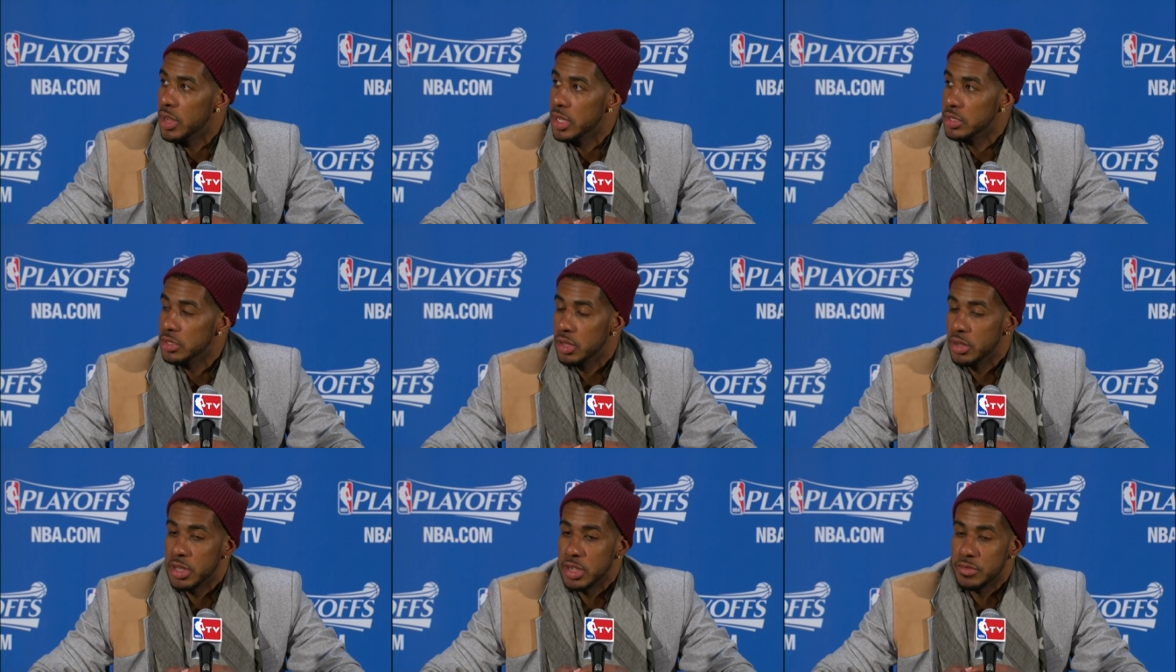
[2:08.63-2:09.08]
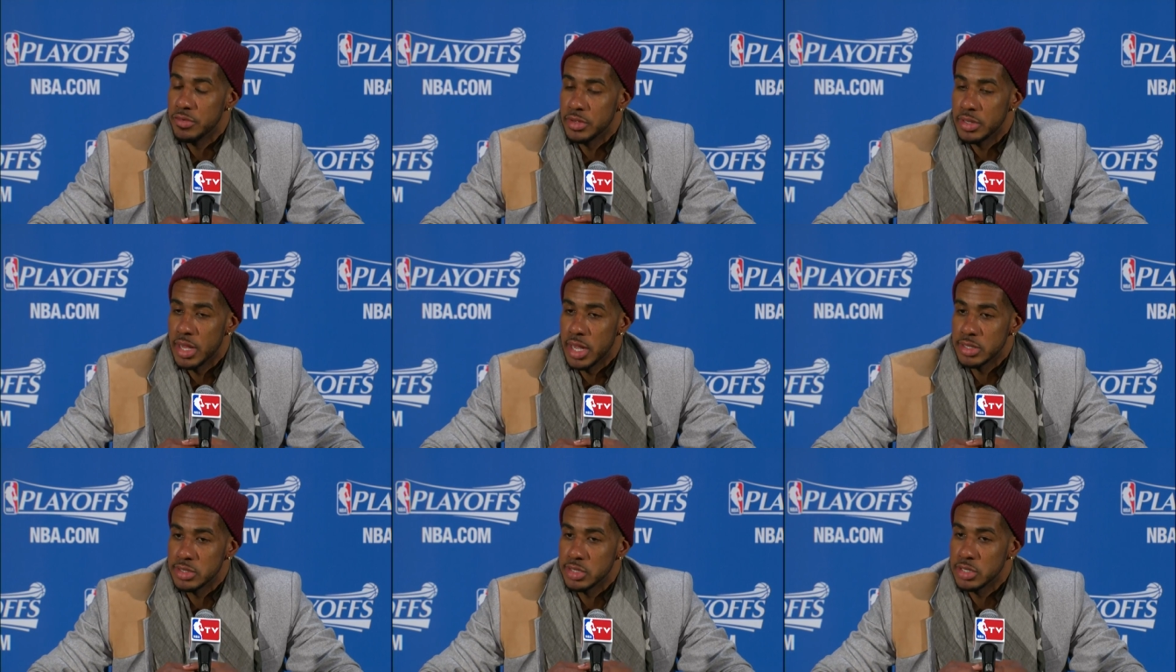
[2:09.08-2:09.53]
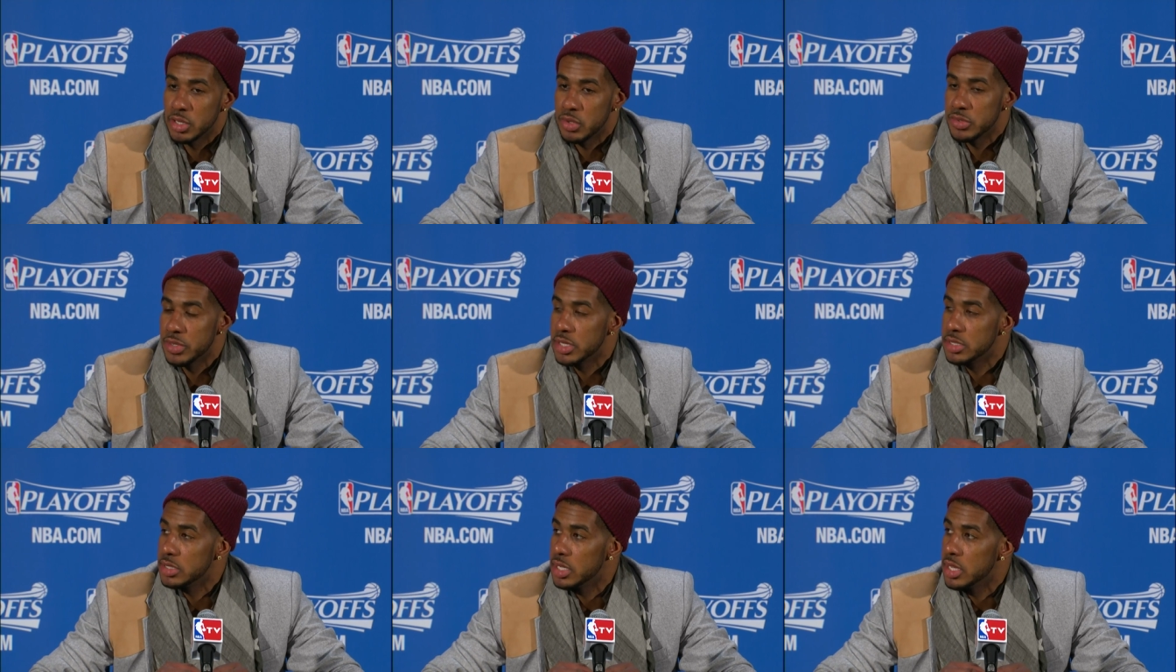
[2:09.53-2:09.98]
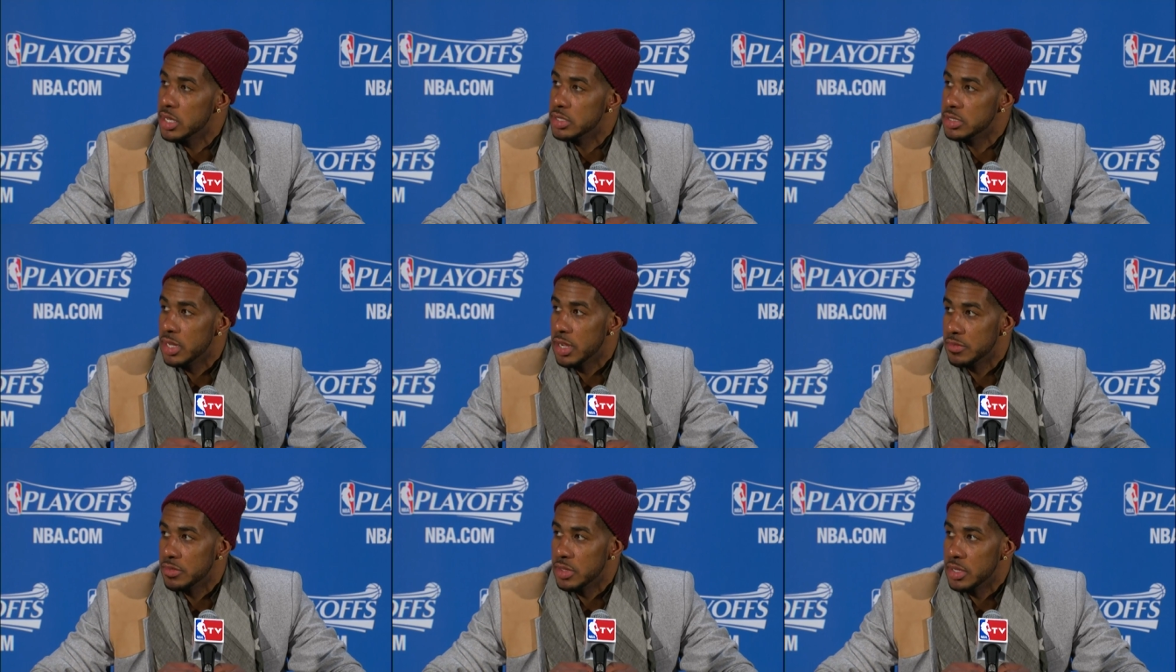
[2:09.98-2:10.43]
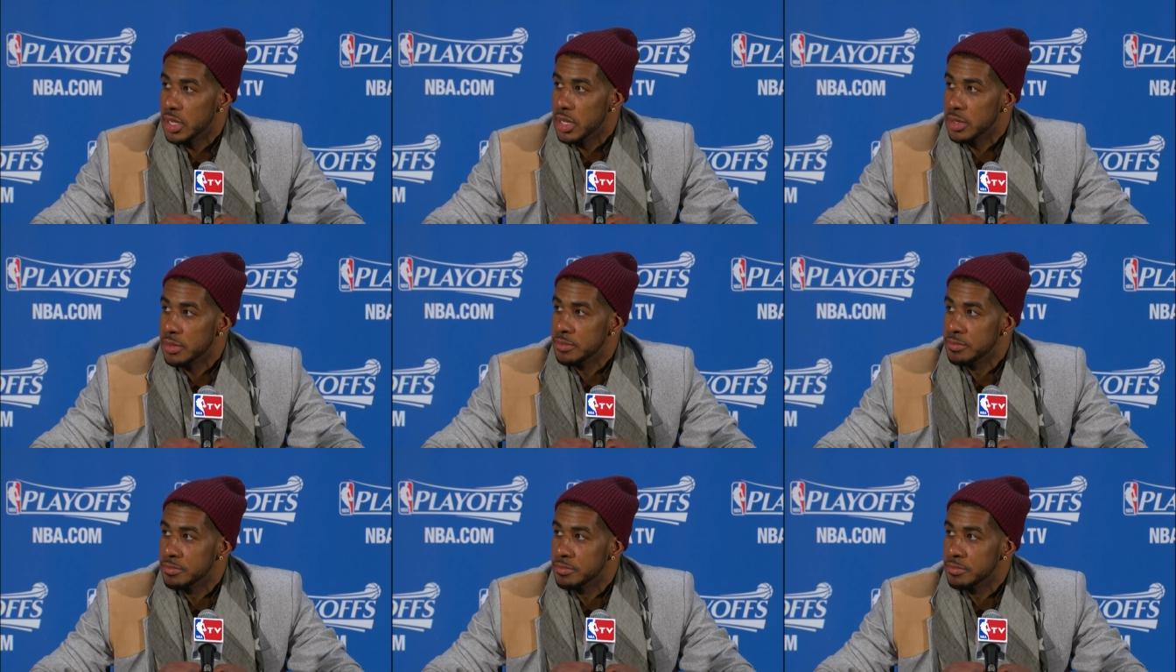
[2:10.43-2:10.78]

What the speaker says: I thought every guy took on that challenge after that.